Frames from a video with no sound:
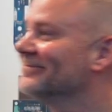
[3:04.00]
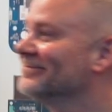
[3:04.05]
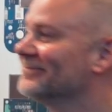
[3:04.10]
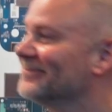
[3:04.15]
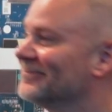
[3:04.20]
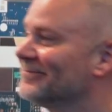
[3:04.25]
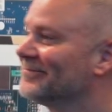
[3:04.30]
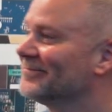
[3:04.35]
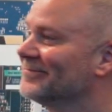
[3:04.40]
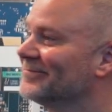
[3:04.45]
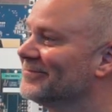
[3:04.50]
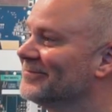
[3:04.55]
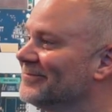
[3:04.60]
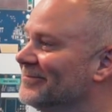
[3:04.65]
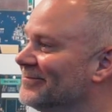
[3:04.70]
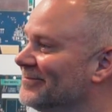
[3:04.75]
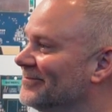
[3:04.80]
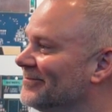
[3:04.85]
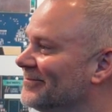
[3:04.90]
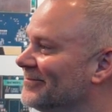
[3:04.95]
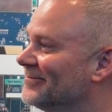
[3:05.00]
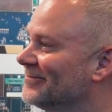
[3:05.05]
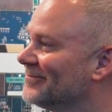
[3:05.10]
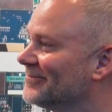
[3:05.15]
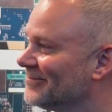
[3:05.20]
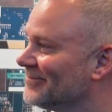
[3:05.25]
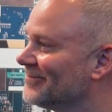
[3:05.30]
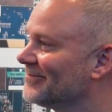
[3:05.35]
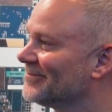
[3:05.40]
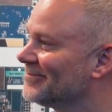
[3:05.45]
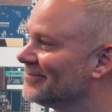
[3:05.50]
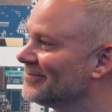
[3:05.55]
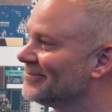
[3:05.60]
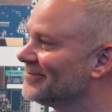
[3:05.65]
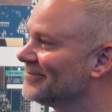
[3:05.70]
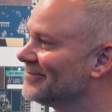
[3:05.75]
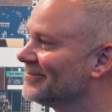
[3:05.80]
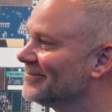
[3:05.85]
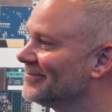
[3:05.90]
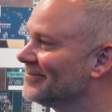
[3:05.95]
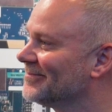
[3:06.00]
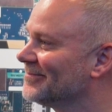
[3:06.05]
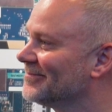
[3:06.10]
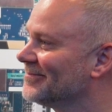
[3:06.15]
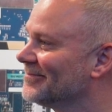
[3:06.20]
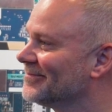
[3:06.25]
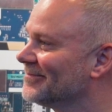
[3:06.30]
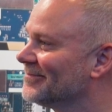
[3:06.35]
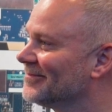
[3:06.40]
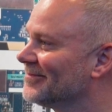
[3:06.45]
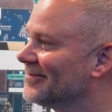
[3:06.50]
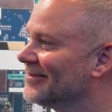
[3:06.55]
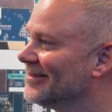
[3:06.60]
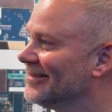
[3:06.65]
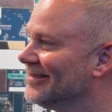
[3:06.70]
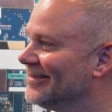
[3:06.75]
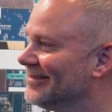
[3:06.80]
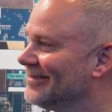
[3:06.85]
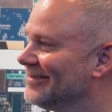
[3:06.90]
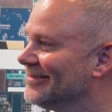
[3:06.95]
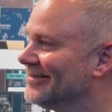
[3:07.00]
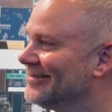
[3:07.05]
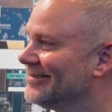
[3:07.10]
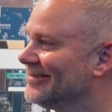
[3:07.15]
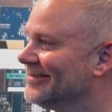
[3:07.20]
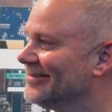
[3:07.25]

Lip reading: The person shown says nothing.